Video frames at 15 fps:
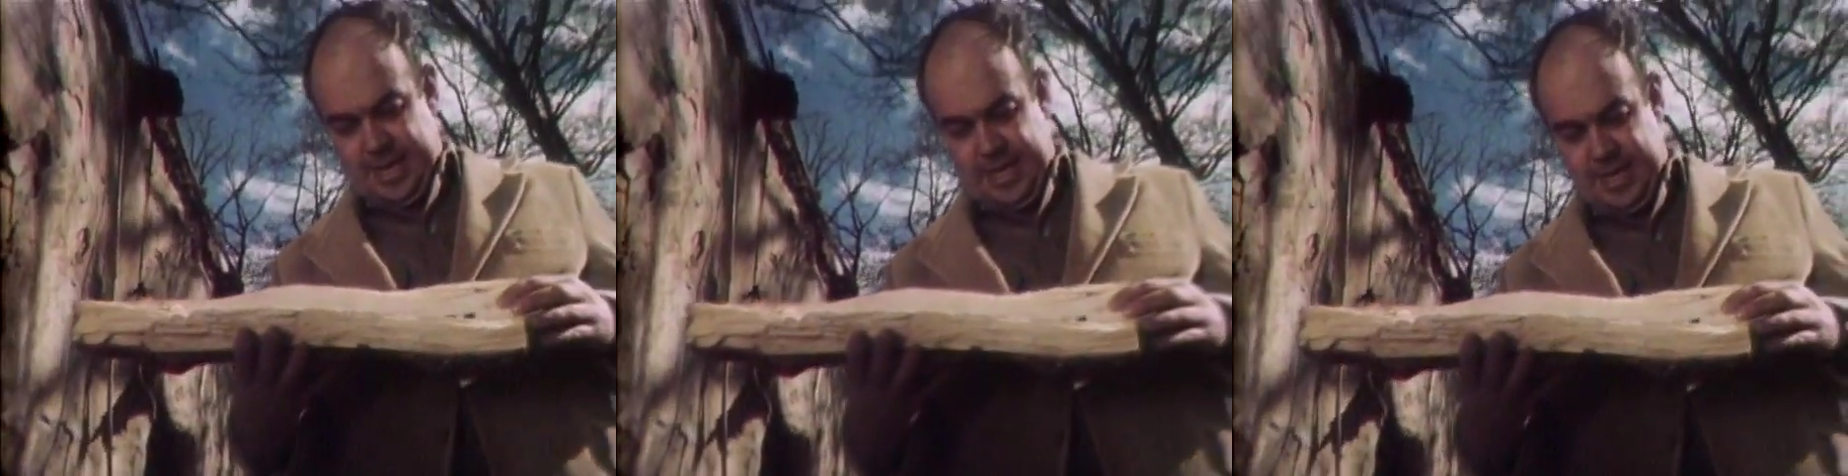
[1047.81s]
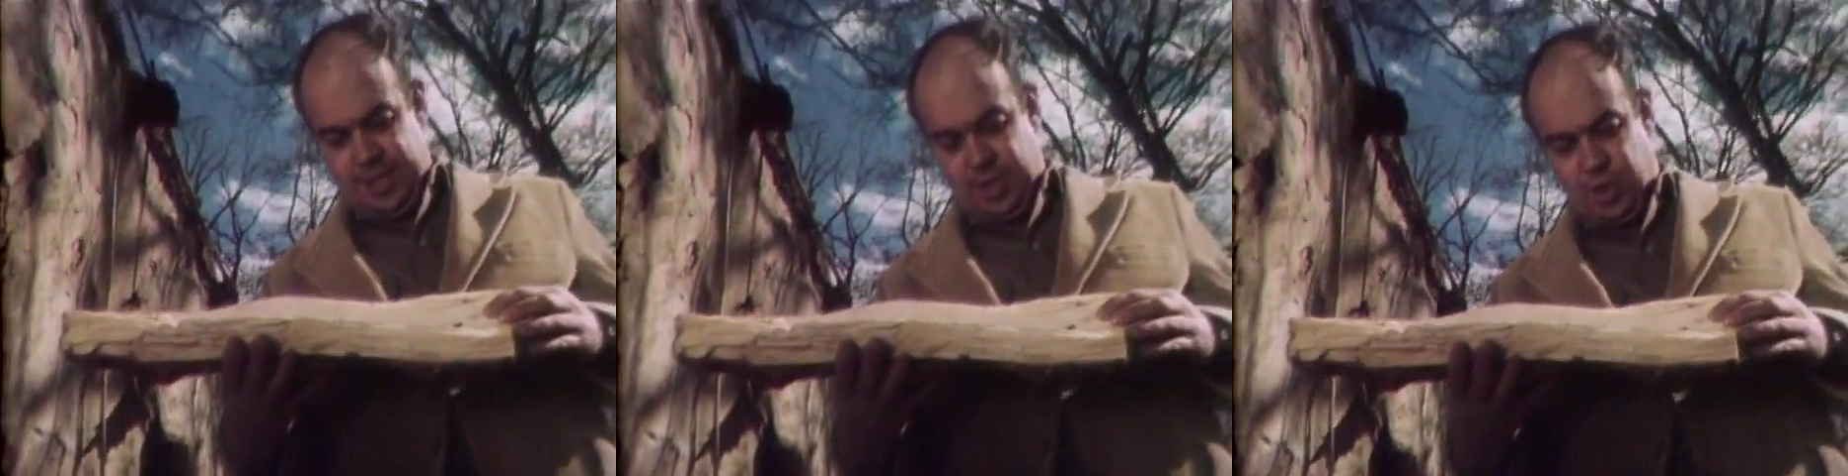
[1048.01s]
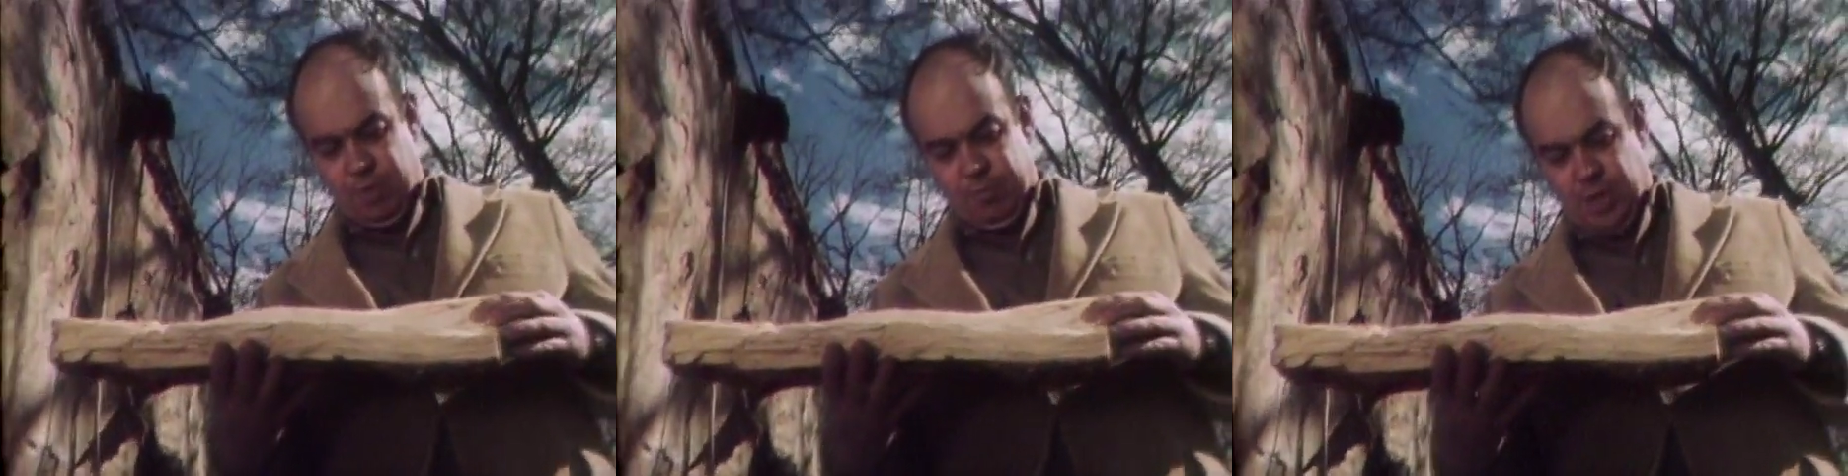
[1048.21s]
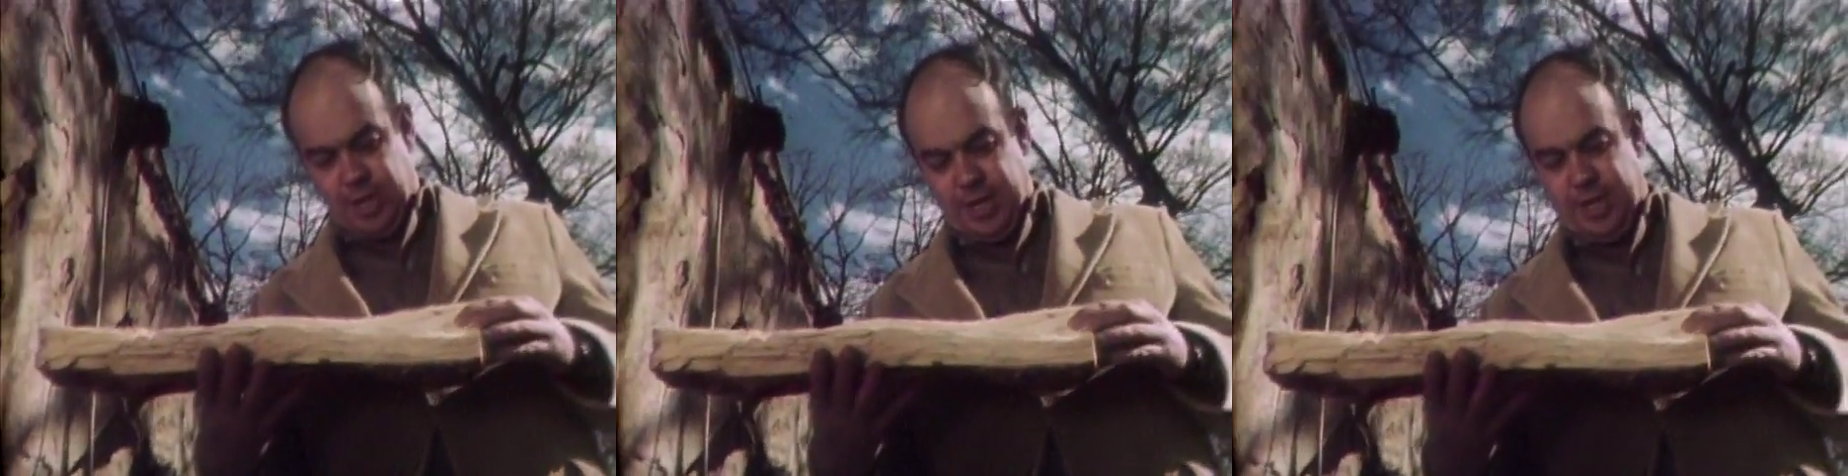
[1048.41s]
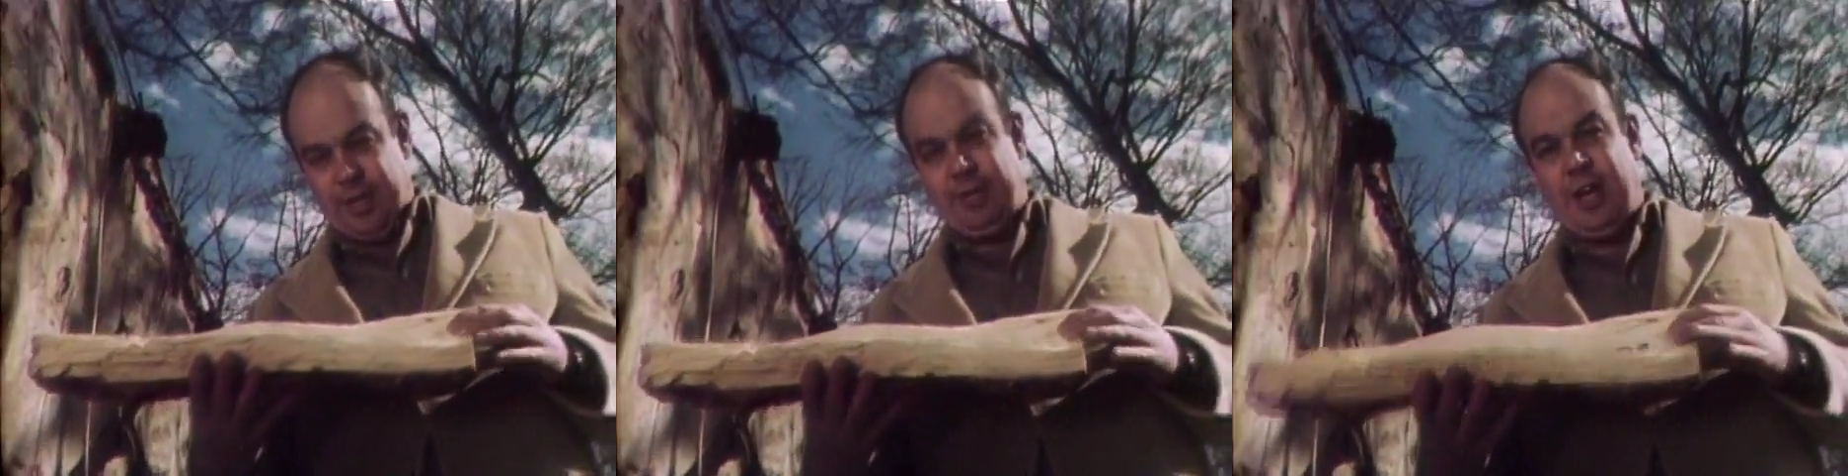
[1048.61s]
He
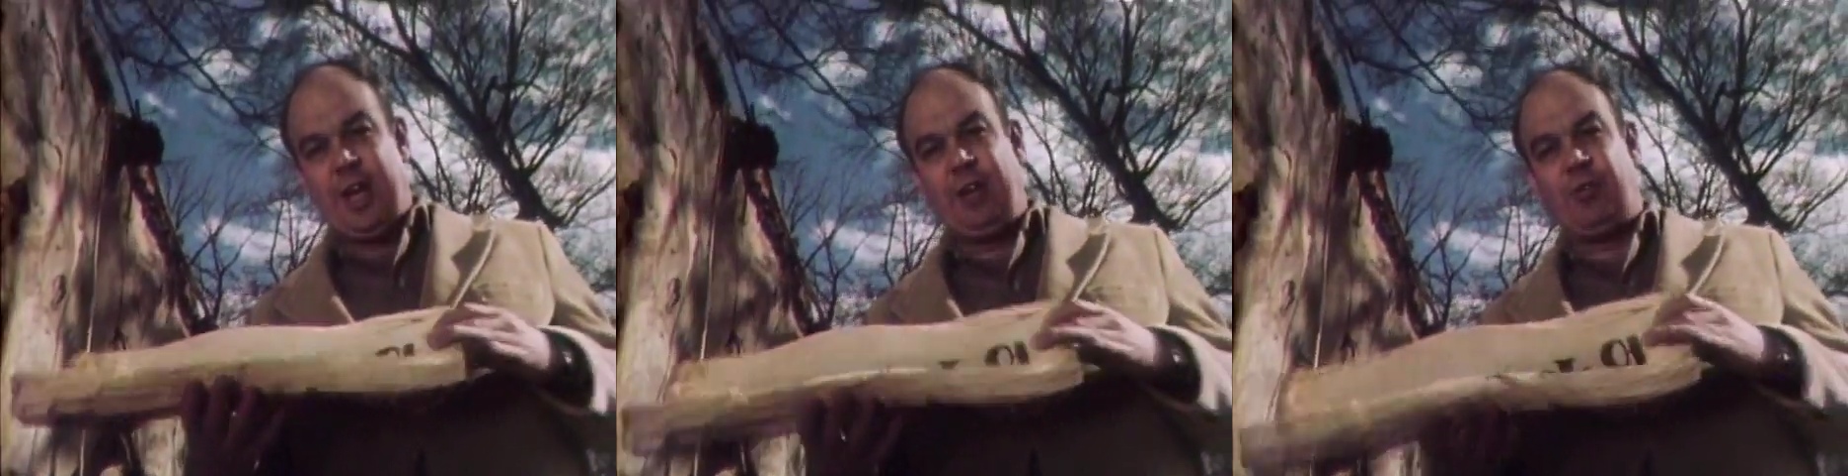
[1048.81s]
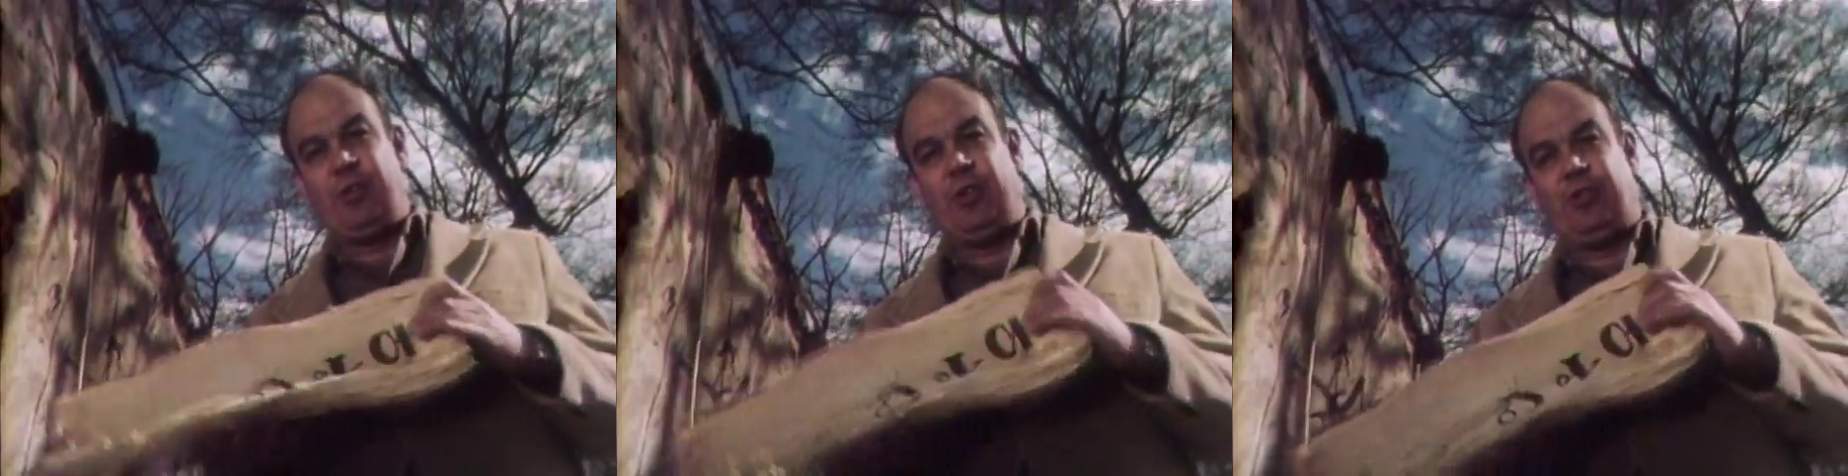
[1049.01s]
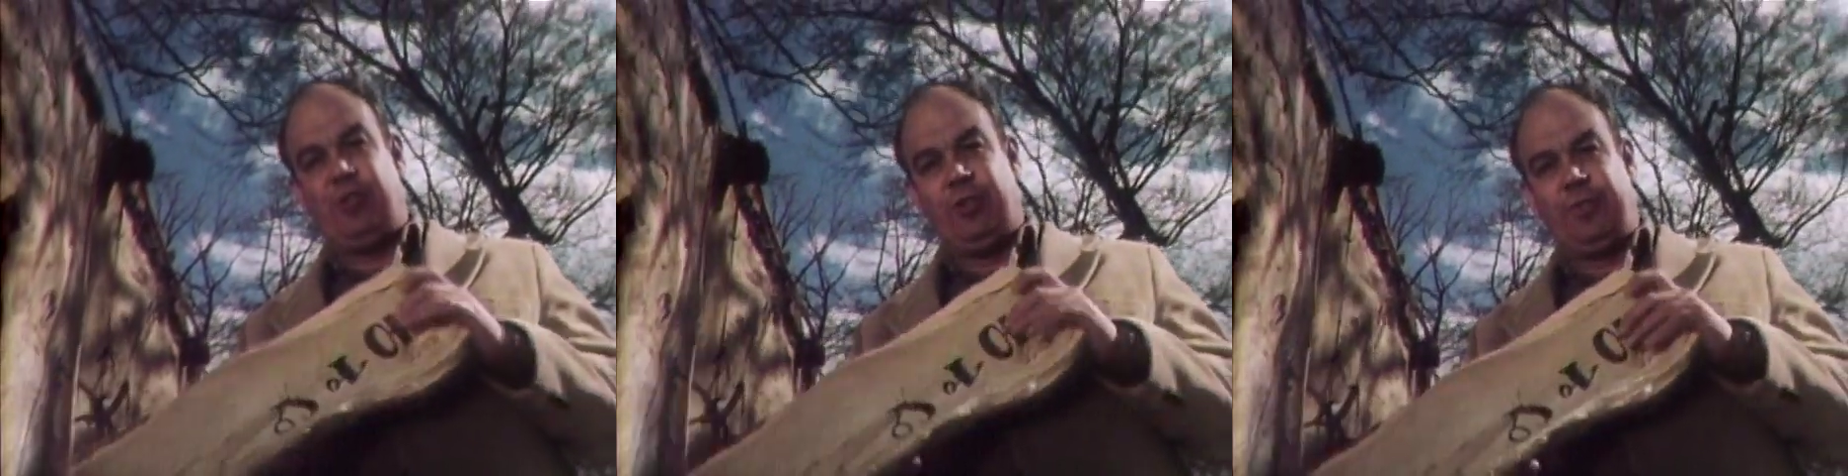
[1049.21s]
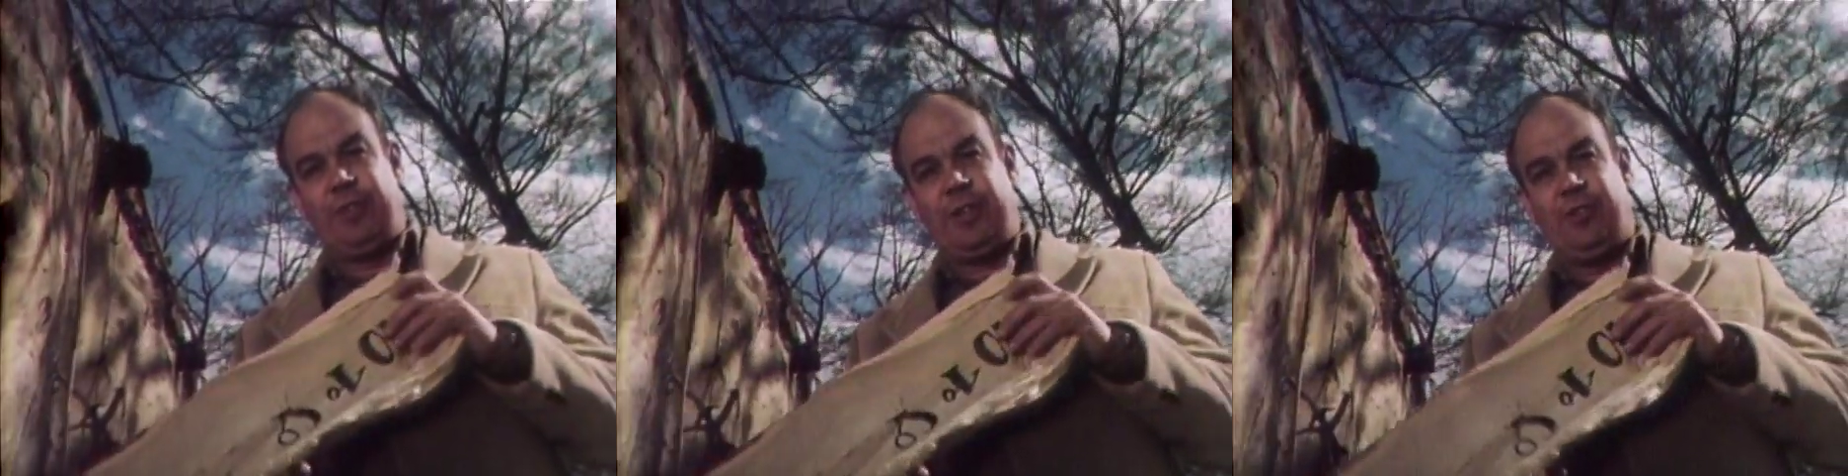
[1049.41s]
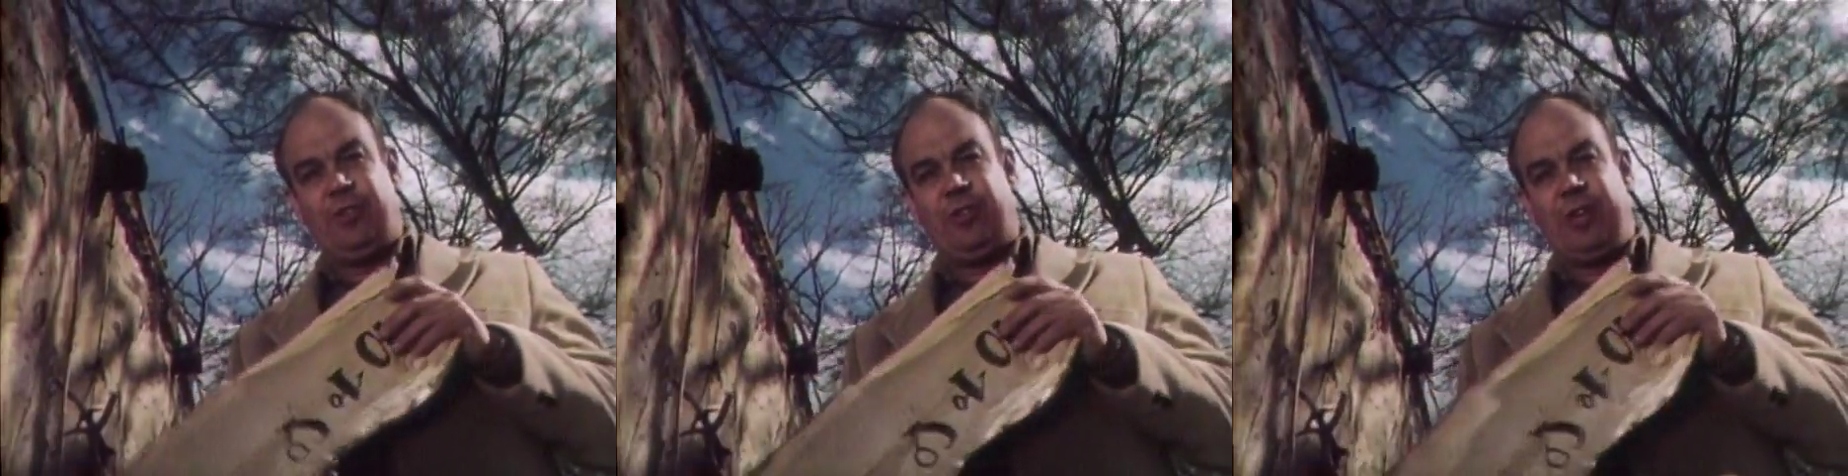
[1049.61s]
accumulated hundreds of
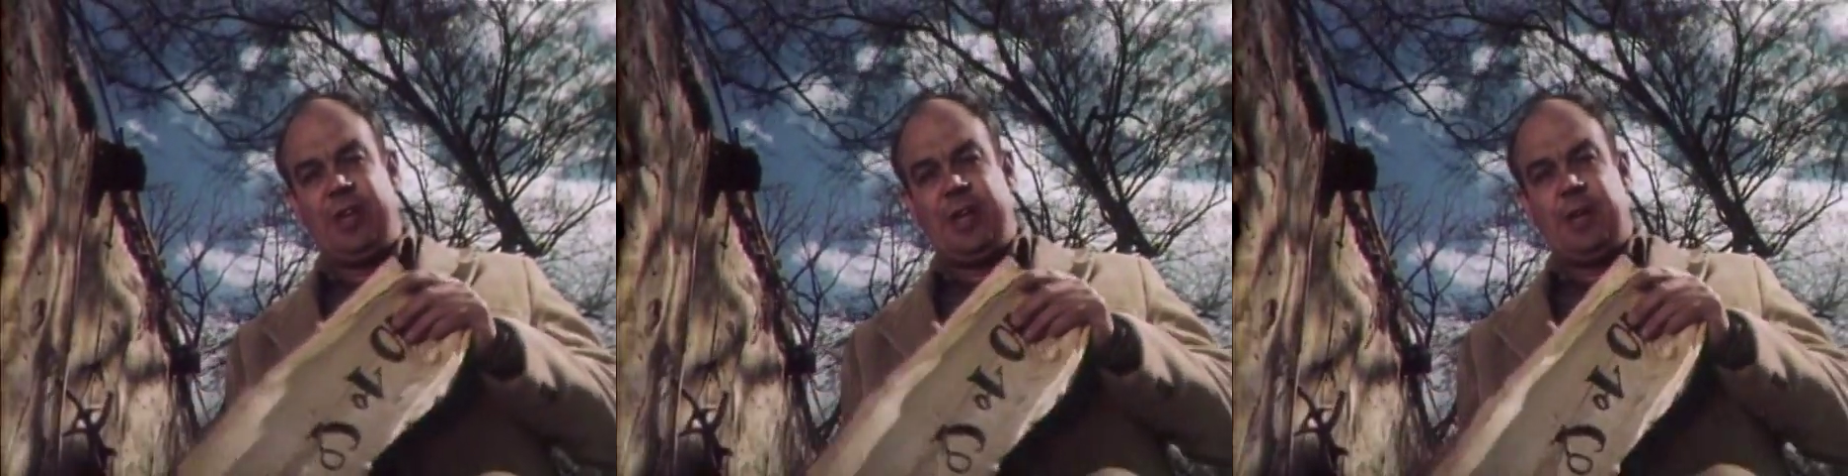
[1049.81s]
these